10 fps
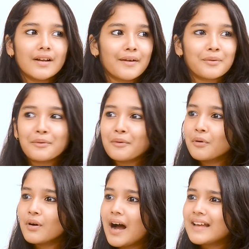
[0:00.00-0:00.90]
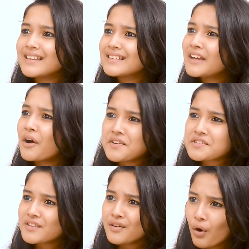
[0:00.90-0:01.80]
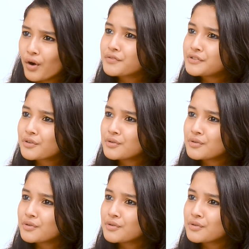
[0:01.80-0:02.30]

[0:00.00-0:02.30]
I don't know. I think they auditioned a lot for the